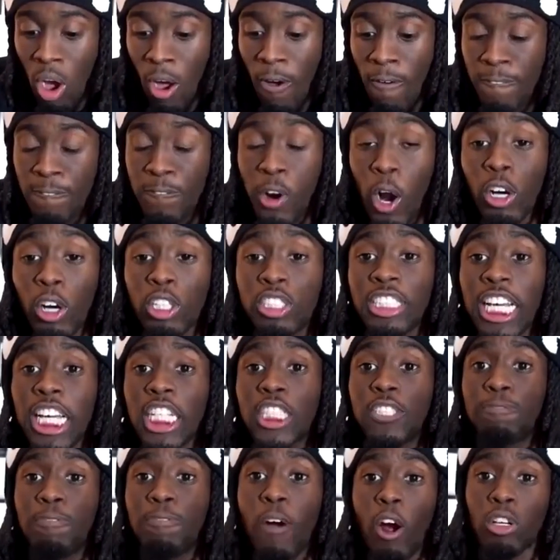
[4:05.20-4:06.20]
first things
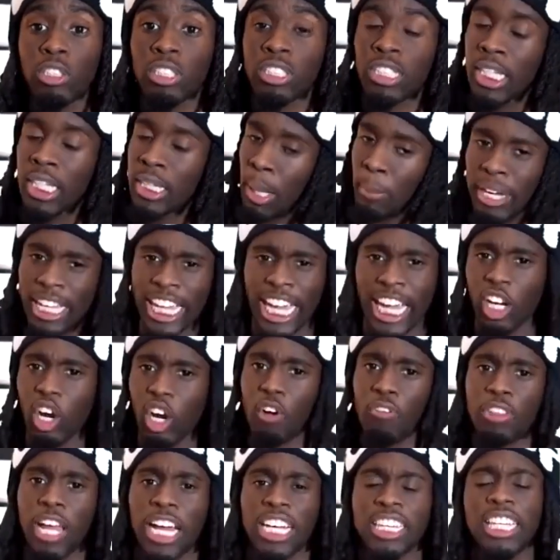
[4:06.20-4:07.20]
first. Let me kick it
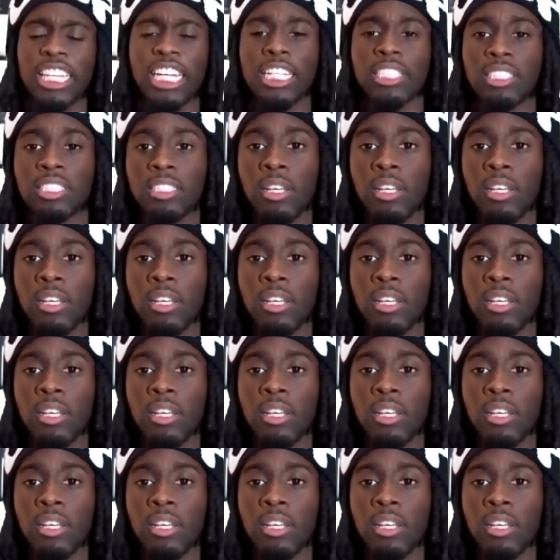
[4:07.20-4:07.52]
off like this.